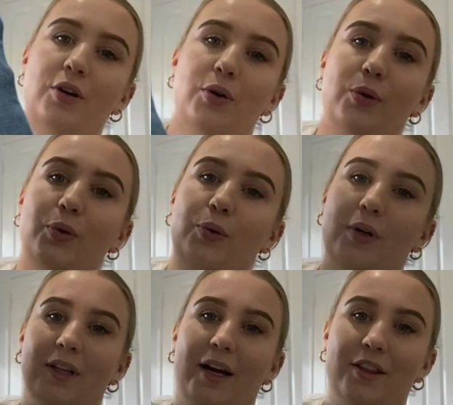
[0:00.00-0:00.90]

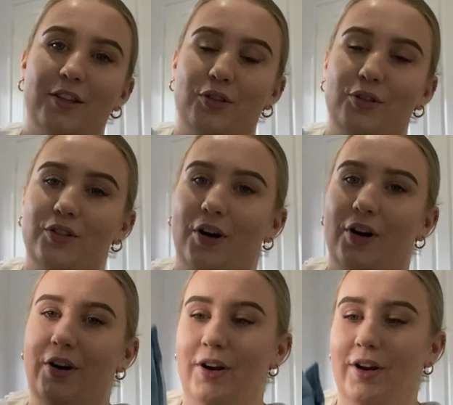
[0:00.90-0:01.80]
cool, like the
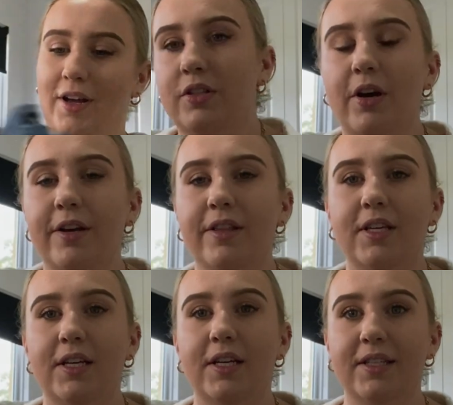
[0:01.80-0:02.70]
two-tone. So
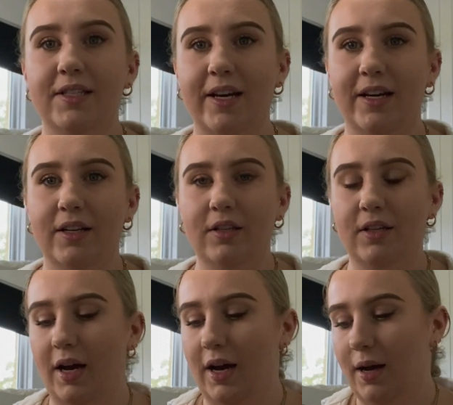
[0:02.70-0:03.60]
the
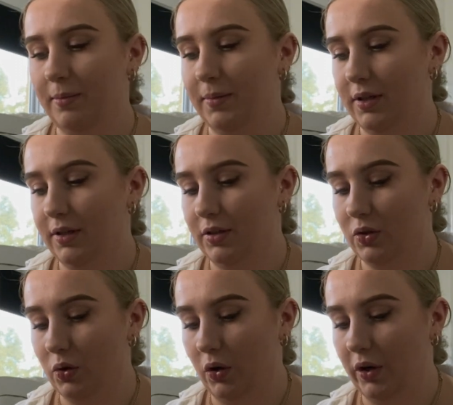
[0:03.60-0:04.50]
second
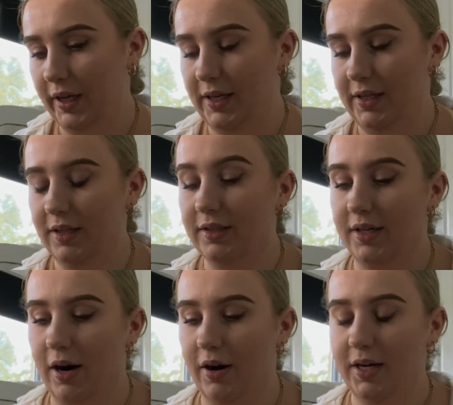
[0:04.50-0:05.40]
store is
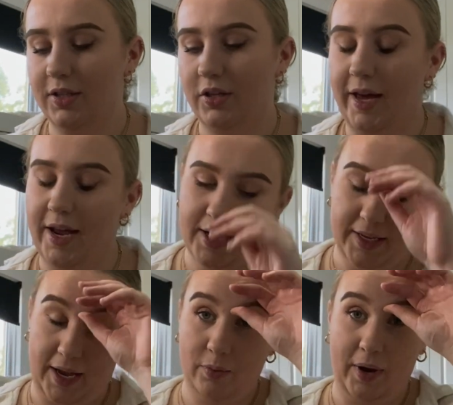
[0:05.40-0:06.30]
Zara. So they
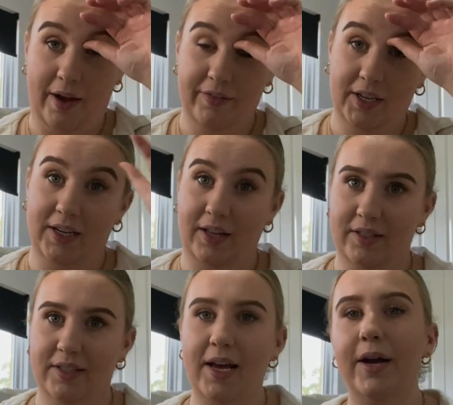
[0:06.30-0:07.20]
again were having another
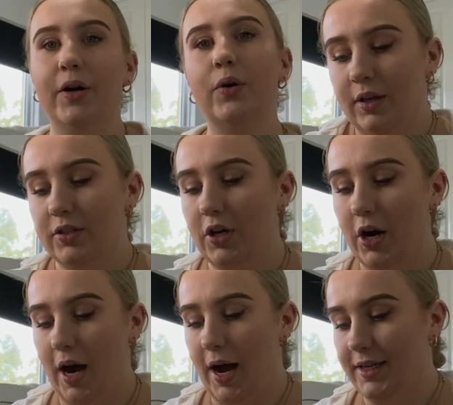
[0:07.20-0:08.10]
sale,
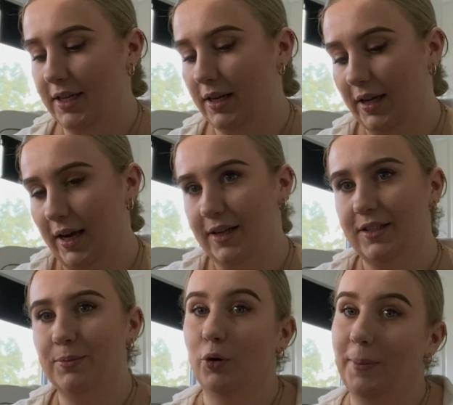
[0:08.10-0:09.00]
so I did get
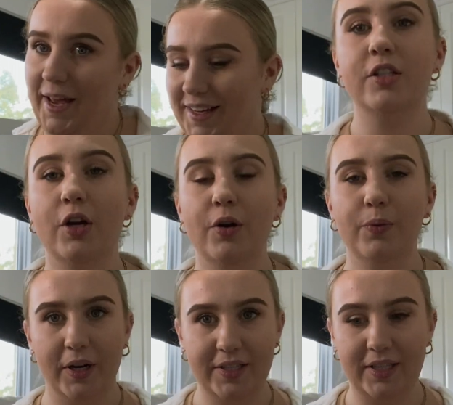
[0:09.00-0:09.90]
some more pants. So
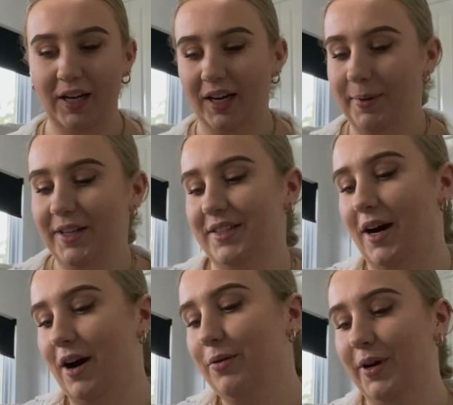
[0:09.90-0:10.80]
what I did like about
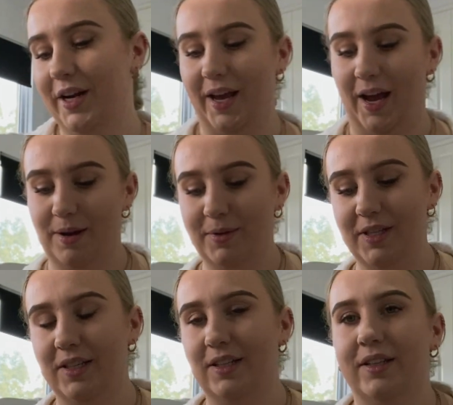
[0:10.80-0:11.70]
Zara when it came
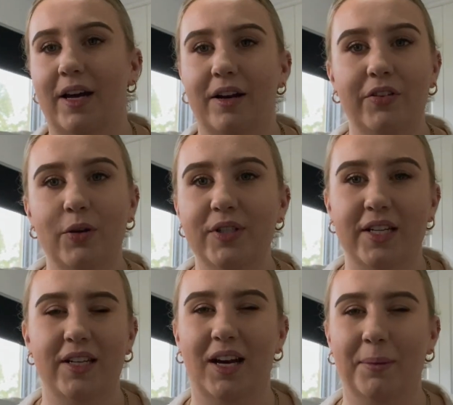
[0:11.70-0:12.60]
is that none of it was
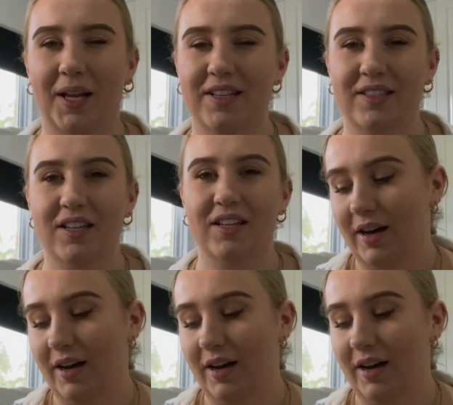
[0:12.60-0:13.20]
in like plastic.